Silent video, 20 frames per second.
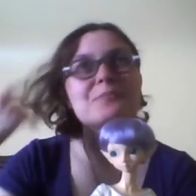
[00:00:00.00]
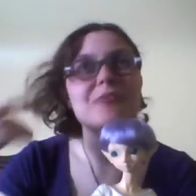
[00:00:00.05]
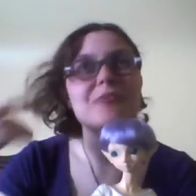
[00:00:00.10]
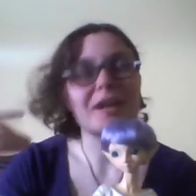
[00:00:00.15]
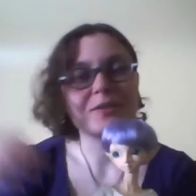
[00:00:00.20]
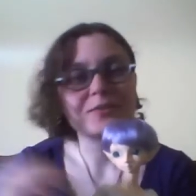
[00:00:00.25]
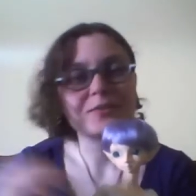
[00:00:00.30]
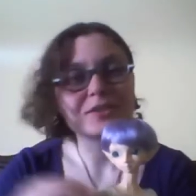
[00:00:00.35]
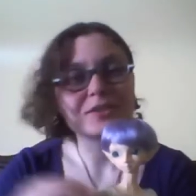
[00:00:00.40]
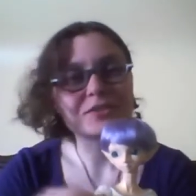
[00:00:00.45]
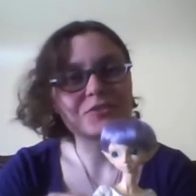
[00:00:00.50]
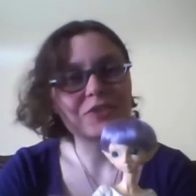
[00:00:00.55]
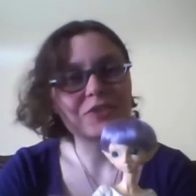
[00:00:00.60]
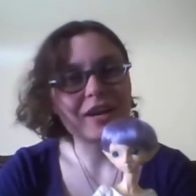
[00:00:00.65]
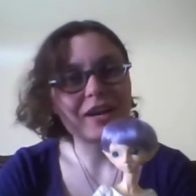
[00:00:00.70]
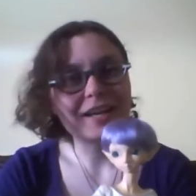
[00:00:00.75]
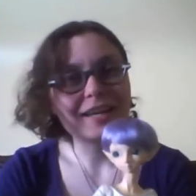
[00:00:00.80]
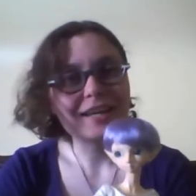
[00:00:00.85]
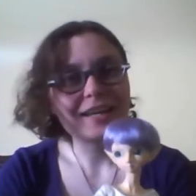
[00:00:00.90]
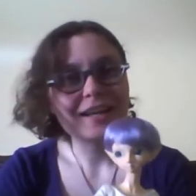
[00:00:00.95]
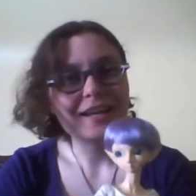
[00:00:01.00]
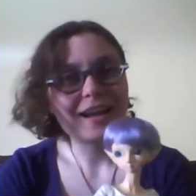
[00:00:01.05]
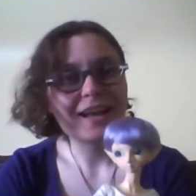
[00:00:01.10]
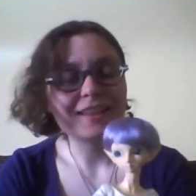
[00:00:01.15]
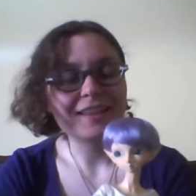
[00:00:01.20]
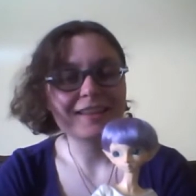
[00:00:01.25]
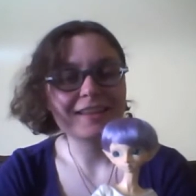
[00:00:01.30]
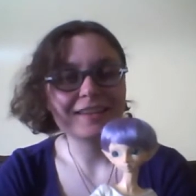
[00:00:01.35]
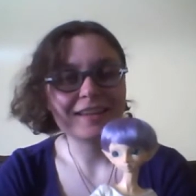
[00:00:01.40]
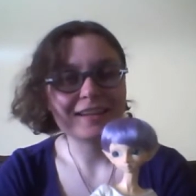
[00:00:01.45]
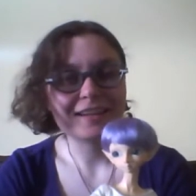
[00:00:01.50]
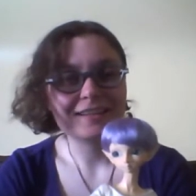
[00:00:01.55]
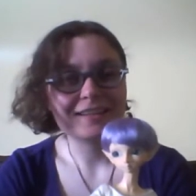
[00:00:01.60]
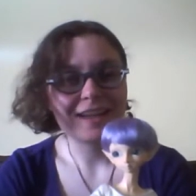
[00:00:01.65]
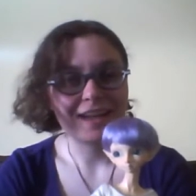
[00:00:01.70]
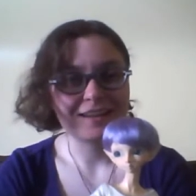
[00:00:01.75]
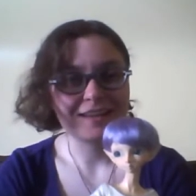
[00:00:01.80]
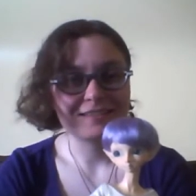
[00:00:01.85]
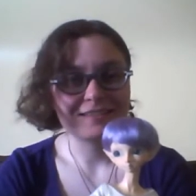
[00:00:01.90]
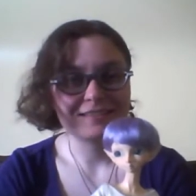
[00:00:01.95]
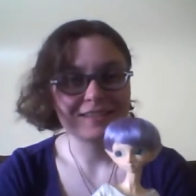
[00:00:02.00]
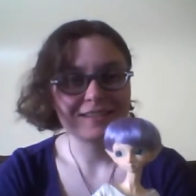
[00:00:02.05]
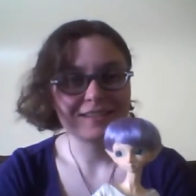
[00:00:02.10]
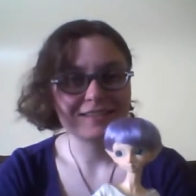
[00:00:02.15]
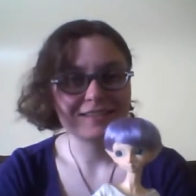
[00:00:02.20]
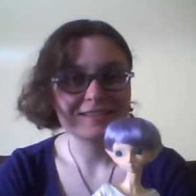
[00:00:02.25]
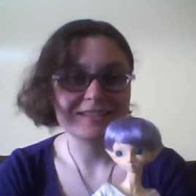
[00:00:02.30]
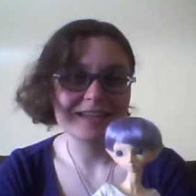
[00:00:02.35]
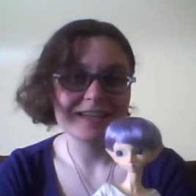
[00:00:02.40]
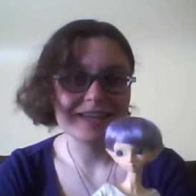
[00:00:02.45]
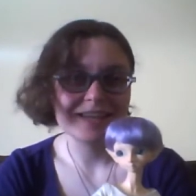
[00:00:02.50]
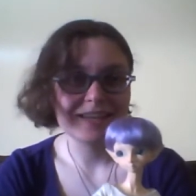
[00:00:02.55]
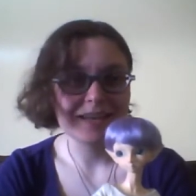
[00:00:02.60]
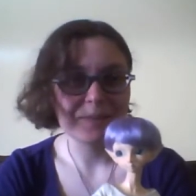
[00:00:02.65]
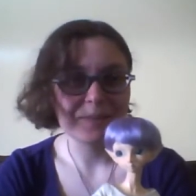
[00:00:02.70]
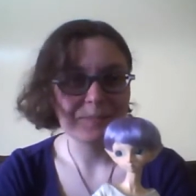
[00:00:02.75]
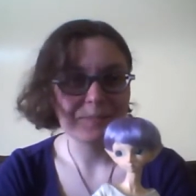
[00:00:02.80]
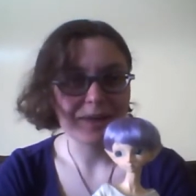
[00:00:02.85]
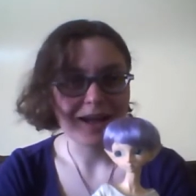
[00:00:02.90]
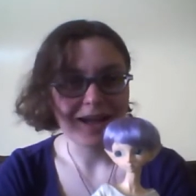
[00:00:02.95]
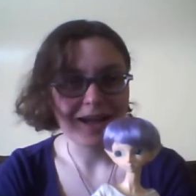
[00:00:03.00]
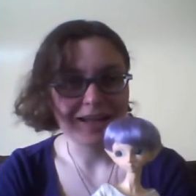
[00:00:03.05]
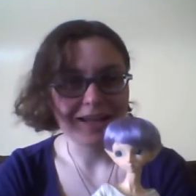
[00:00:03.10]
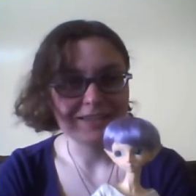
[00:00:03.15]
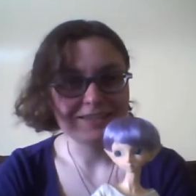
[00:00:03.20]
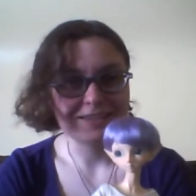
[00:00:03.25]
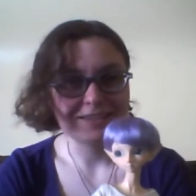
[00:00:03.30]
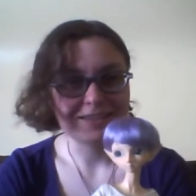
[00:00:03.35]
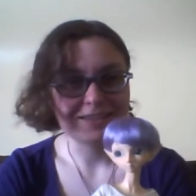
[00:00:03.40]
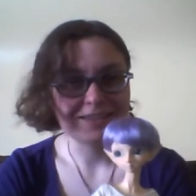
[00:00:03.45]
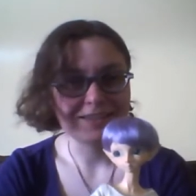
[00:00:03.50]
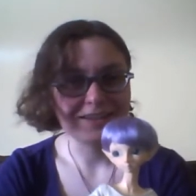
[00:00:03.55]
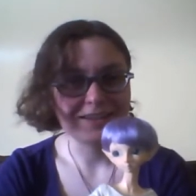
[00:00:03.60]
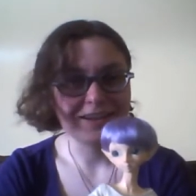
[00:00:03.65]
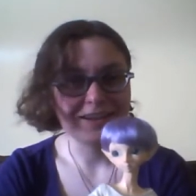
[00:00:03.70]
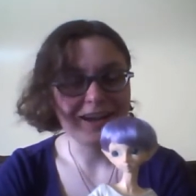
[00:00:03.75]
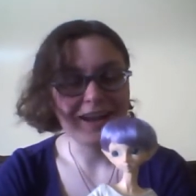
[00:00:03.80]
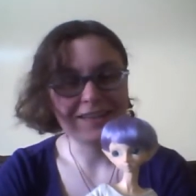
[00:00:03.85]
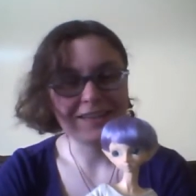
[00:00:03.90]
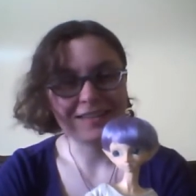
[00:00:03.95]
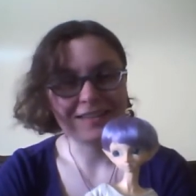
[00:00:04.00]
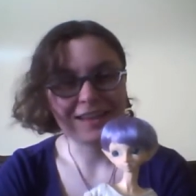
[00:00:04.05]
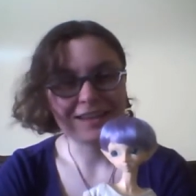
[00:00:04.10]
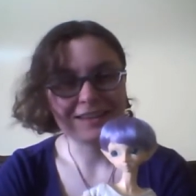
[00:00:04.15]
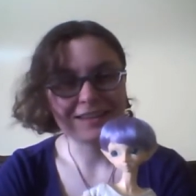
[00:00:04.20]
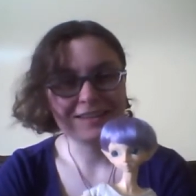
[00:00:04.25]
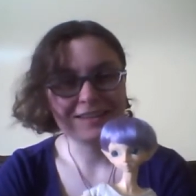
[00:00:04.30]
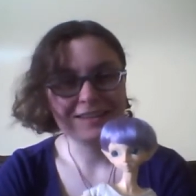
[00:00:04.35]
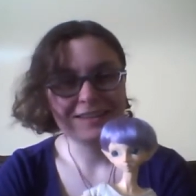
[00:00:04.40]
breakfast ready, and then like Nagisa sneaking up behind her and like